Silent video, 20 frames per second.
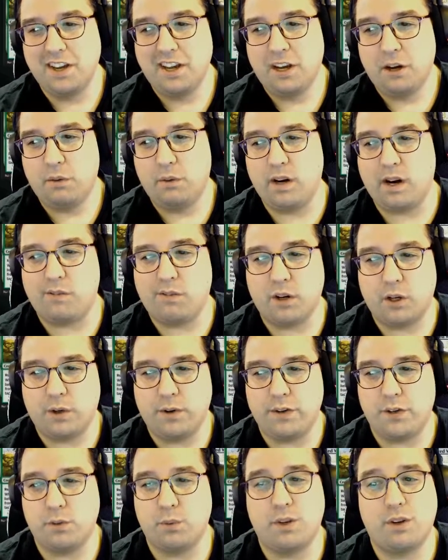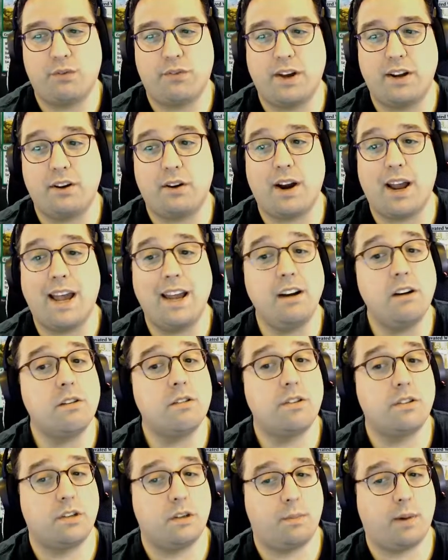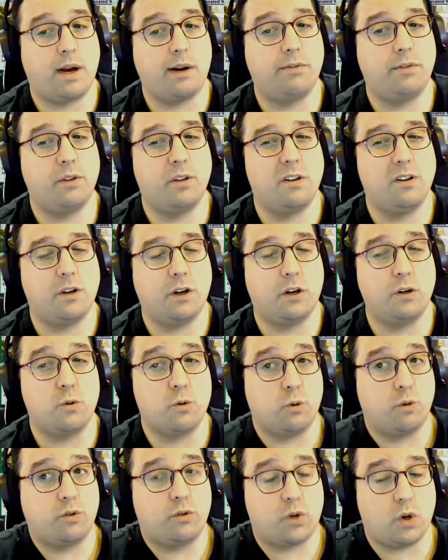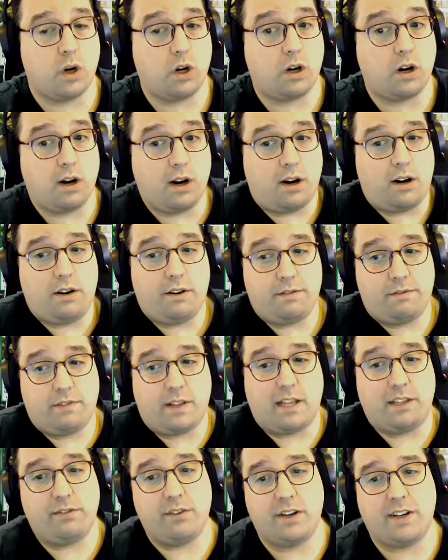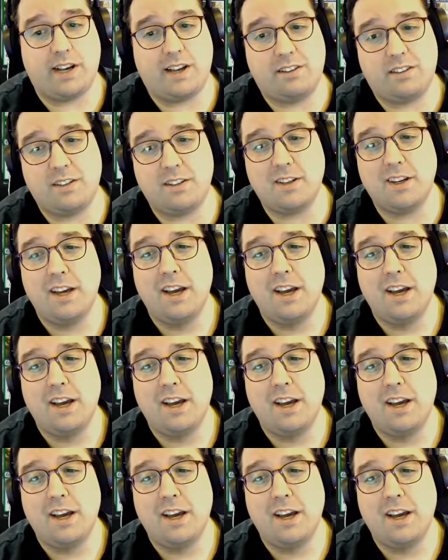Whenever a creature with defender enters the battlefield under your control, draw a card. That's fantastic.